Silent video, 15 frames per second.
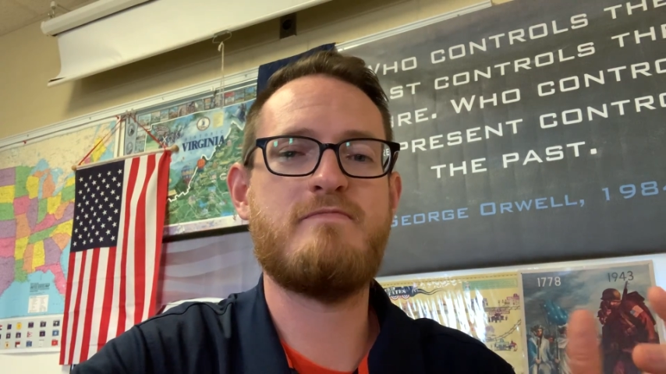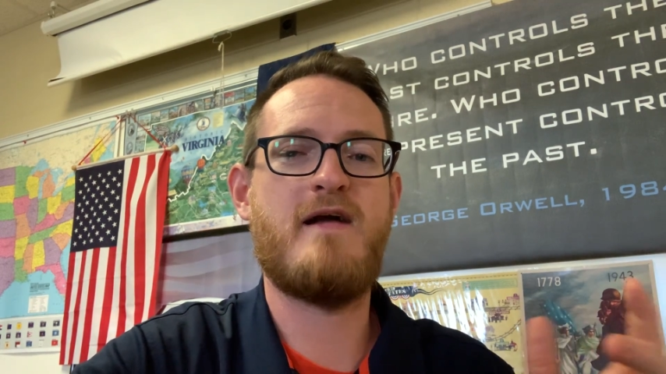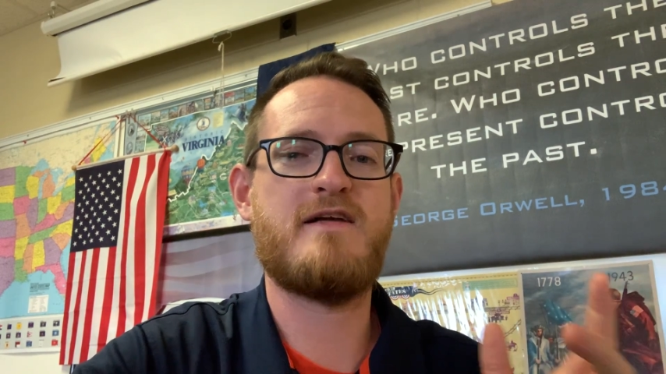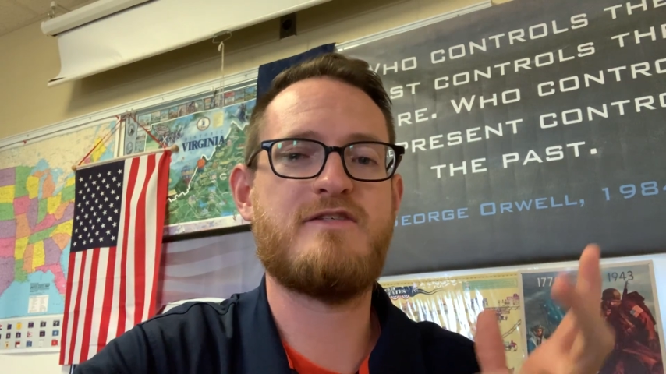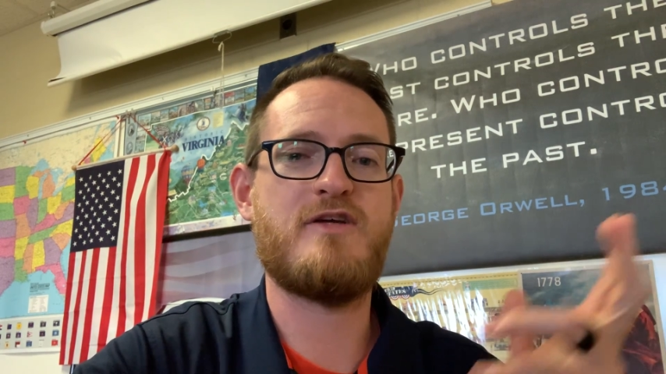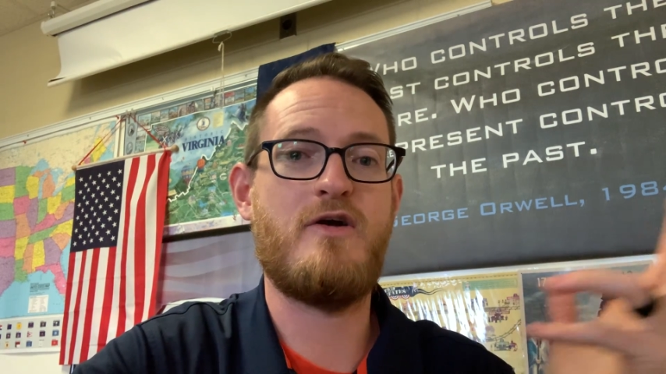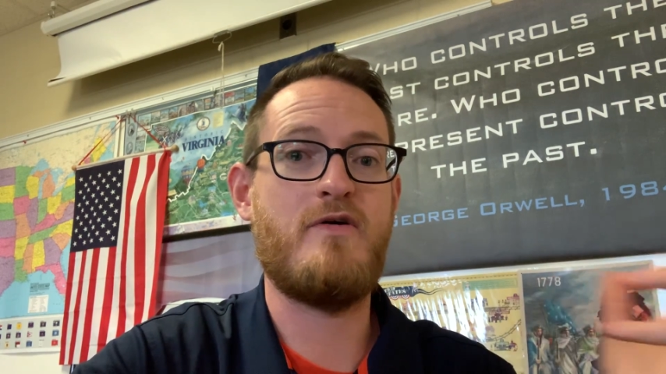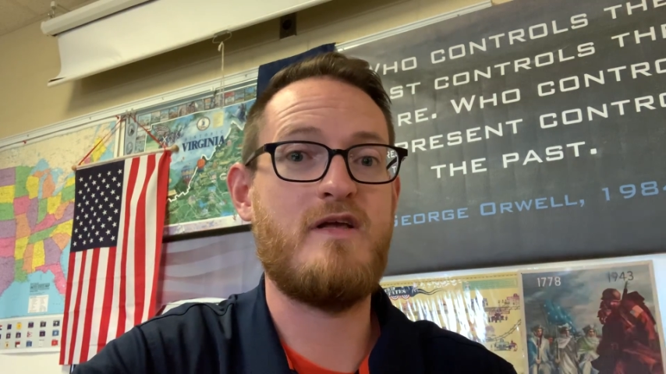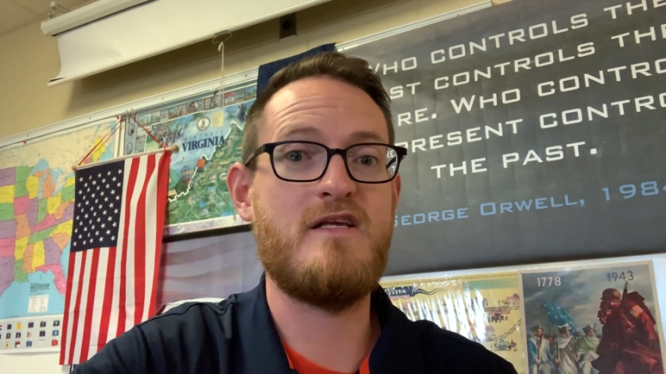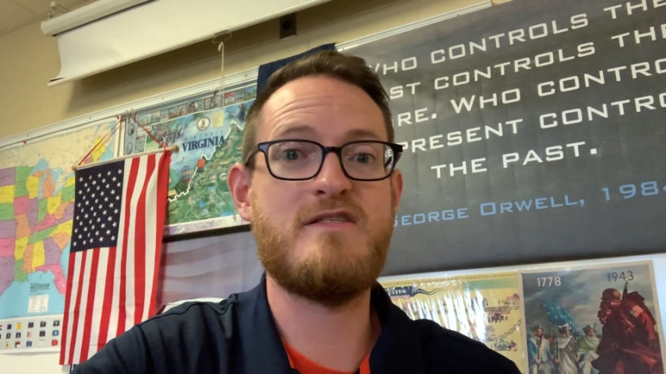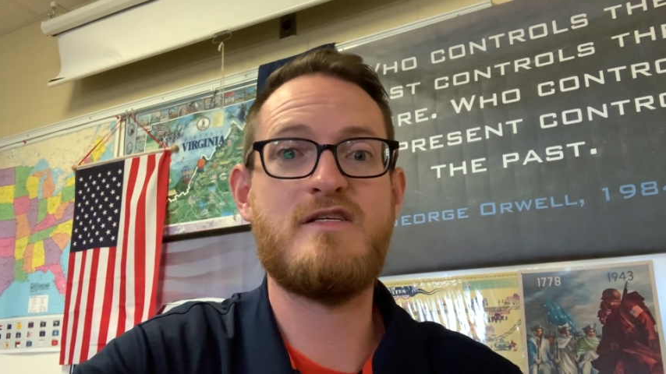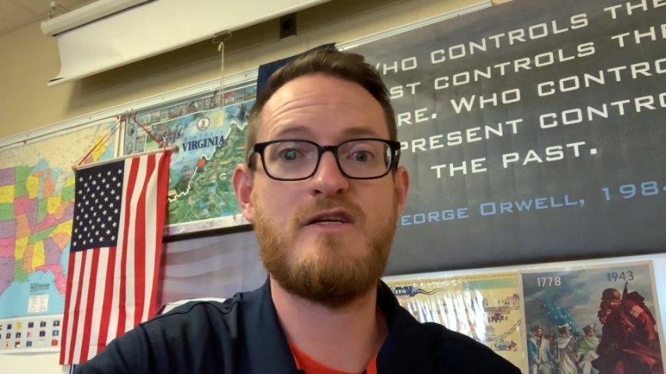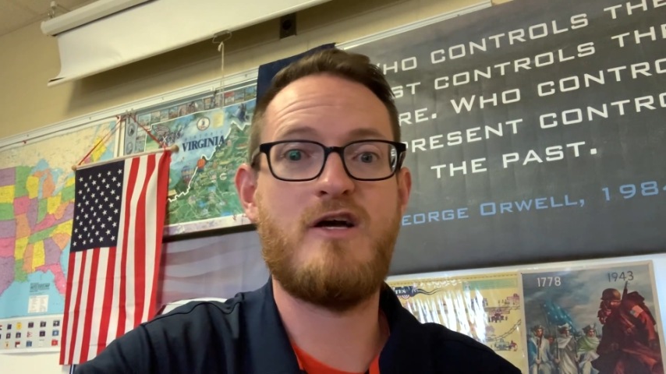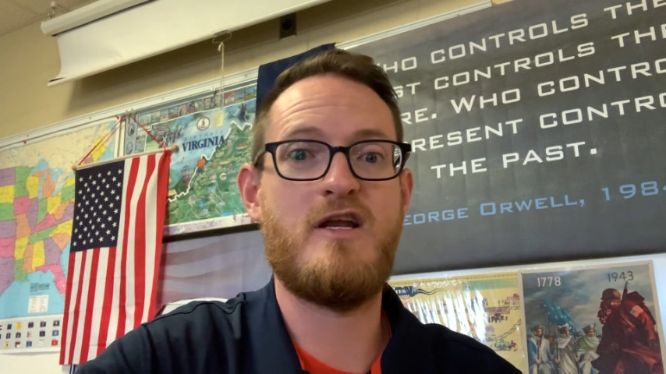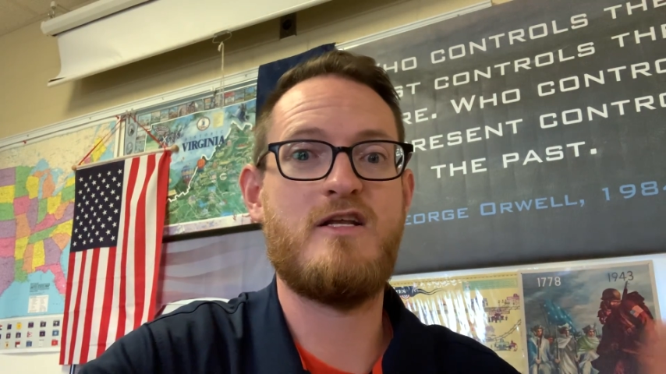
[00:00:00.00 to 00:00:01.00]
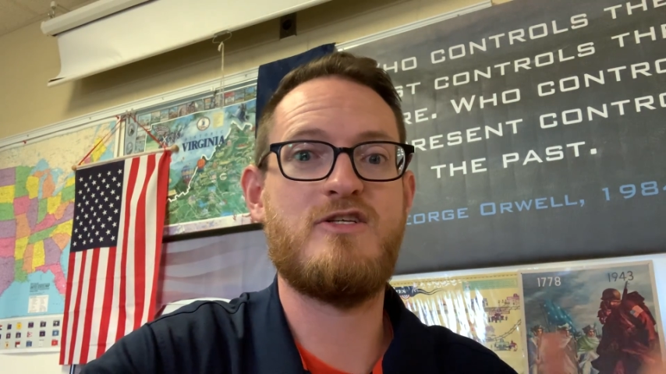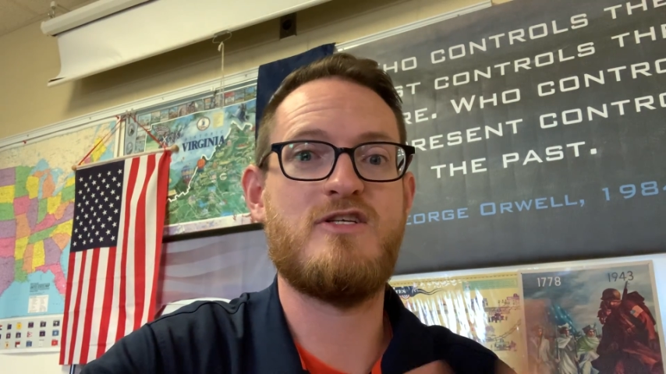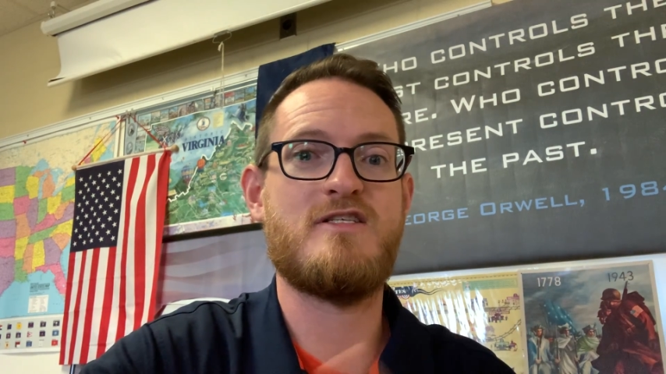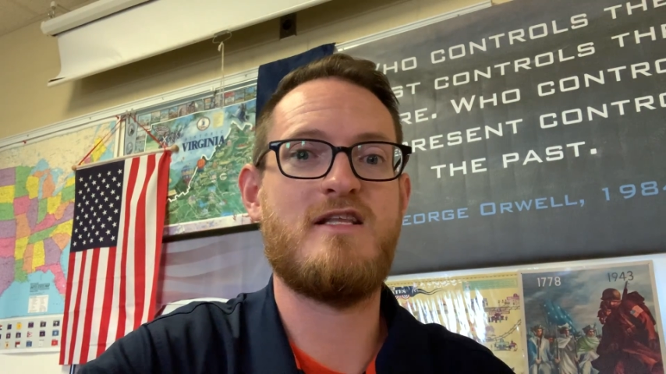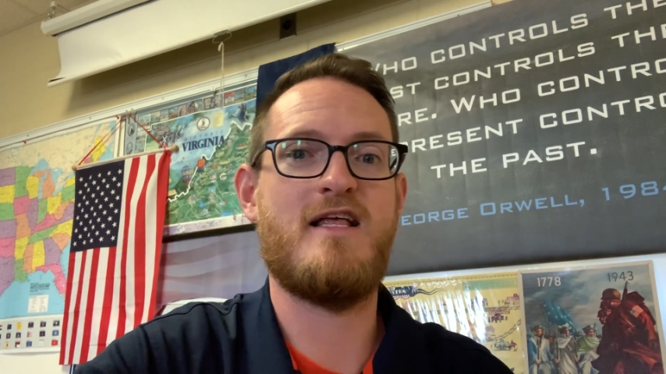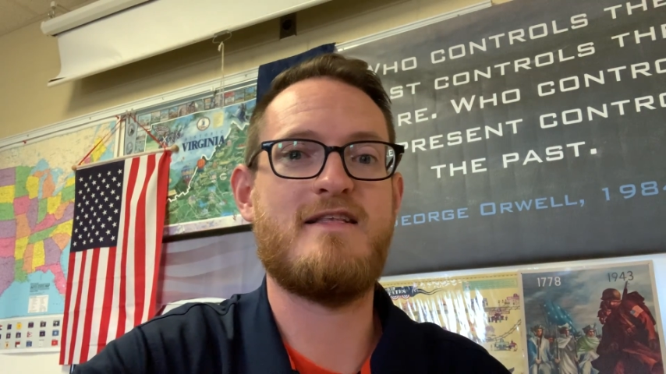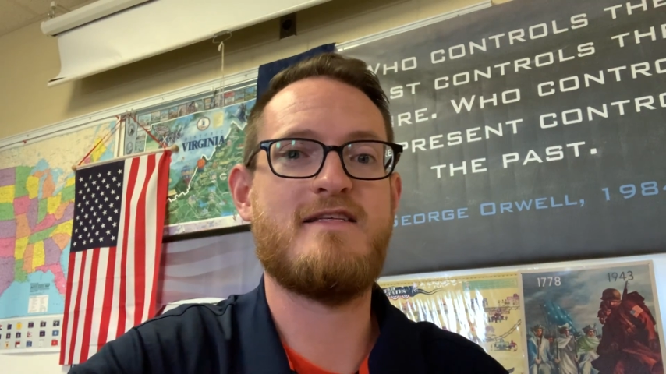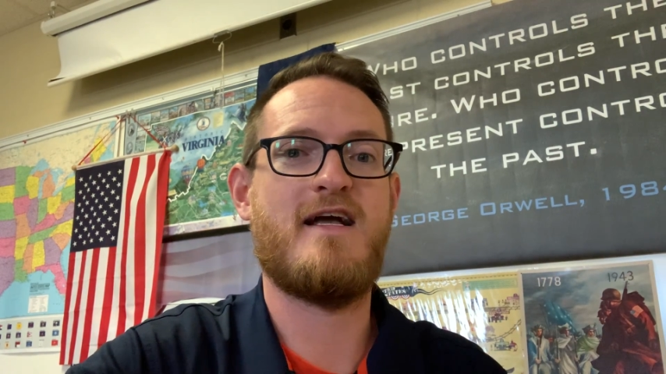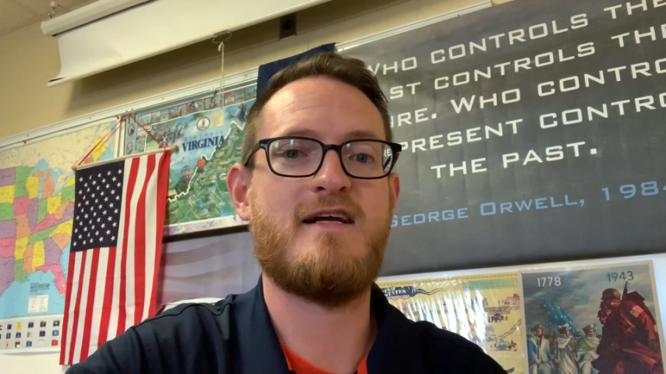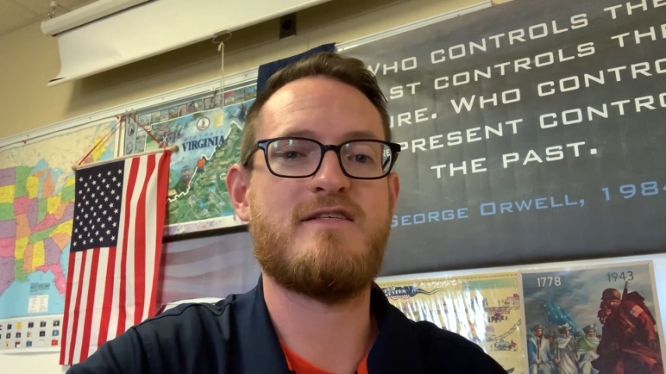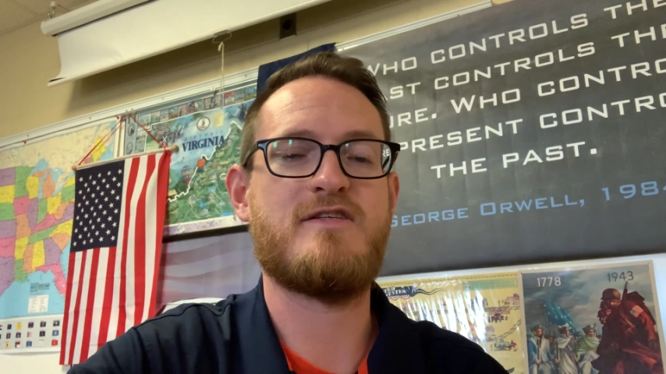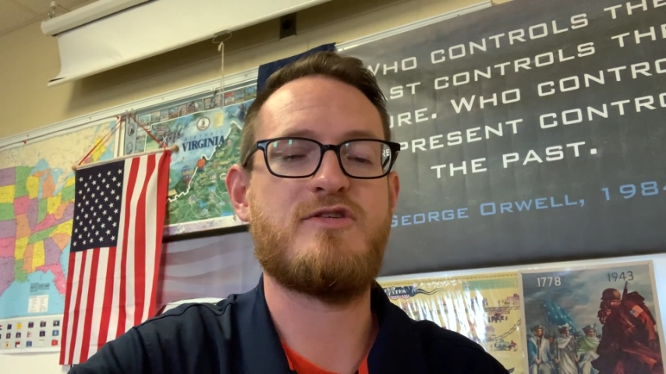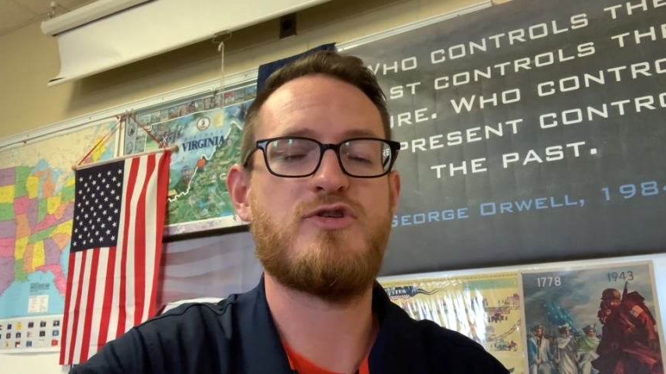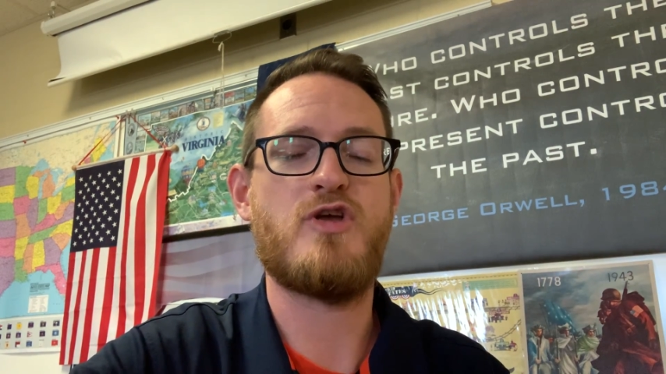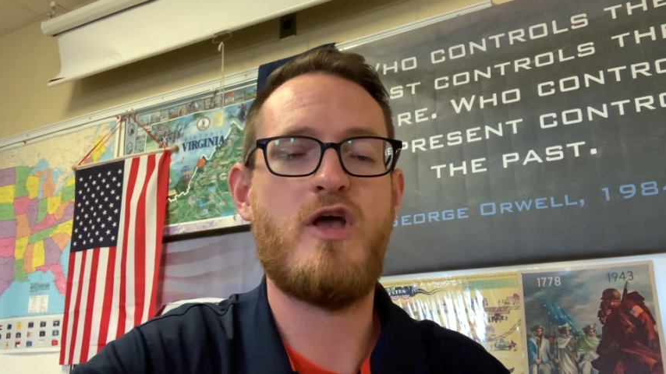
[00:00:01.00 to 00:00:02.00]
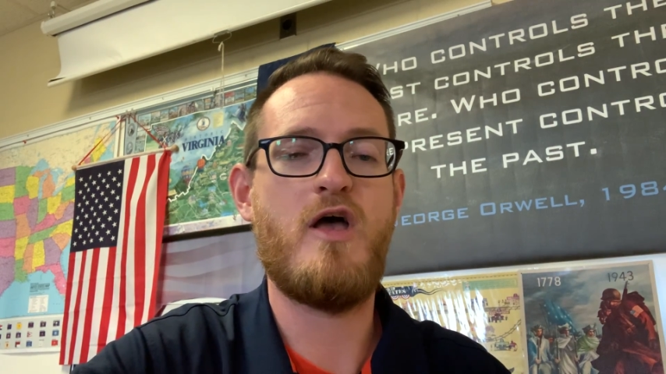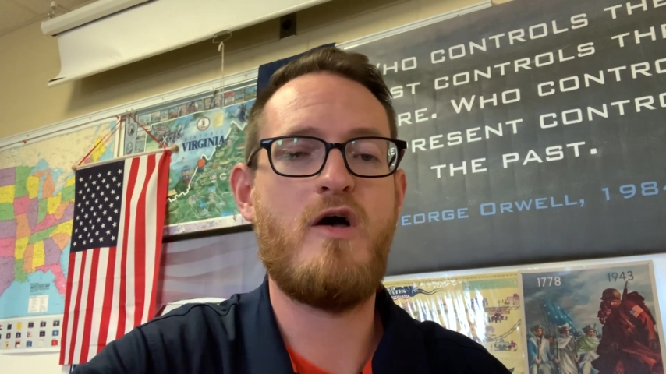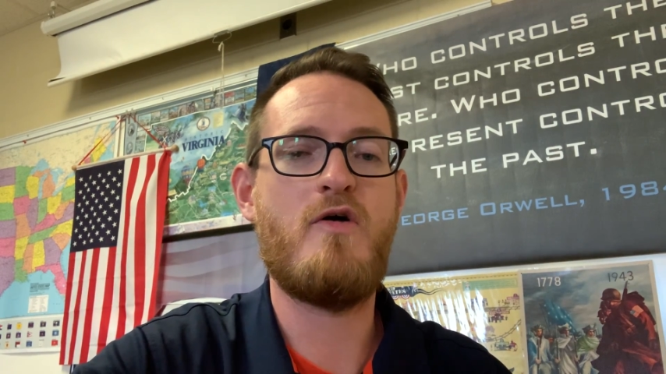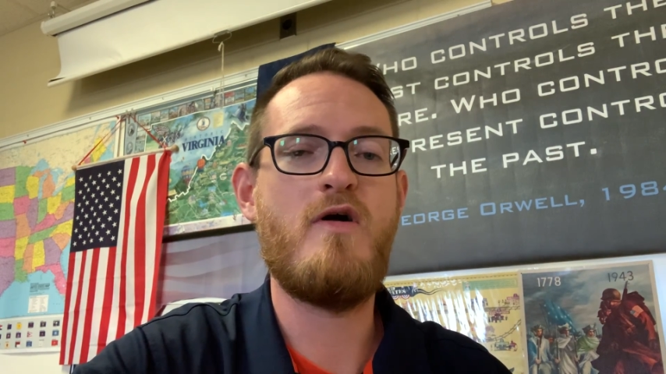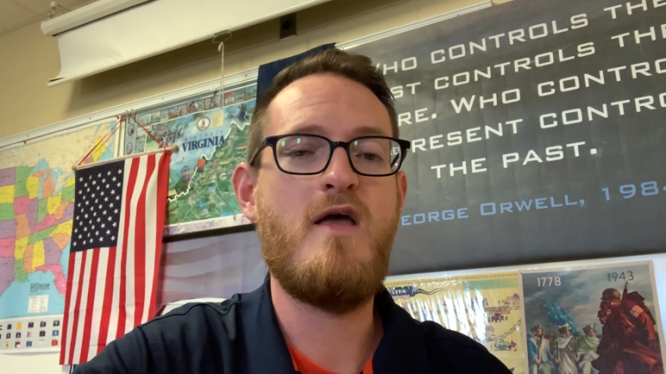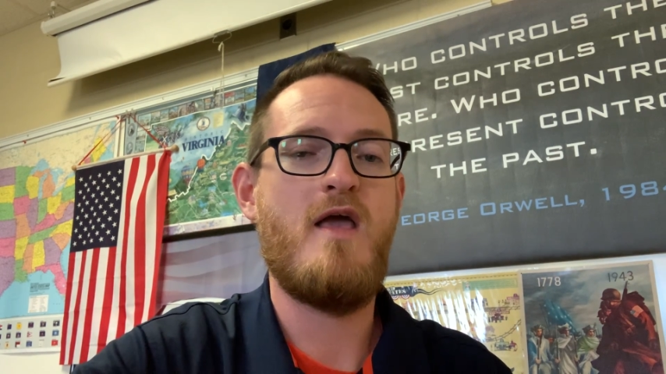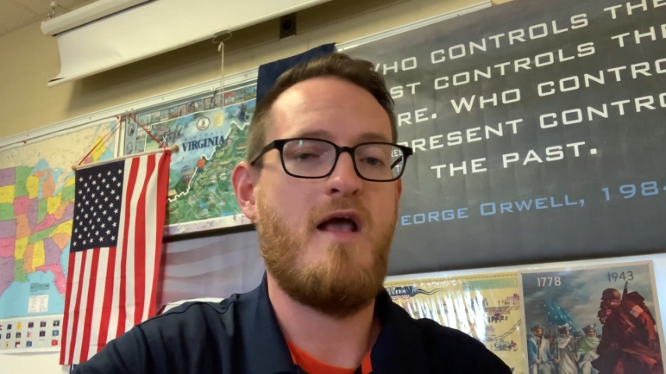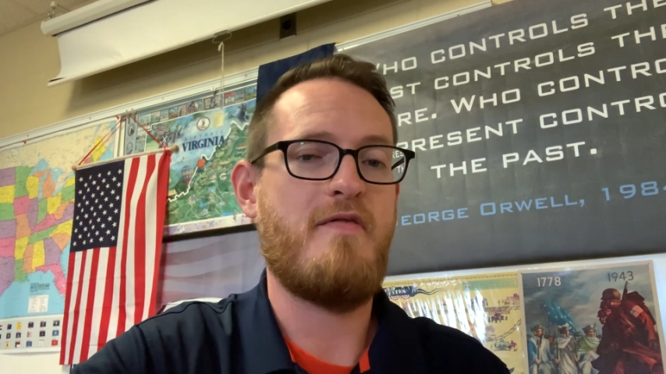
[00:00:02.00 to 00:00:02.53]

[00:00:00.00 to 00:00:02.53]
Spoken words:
Mexico isn't going to just let Texas go.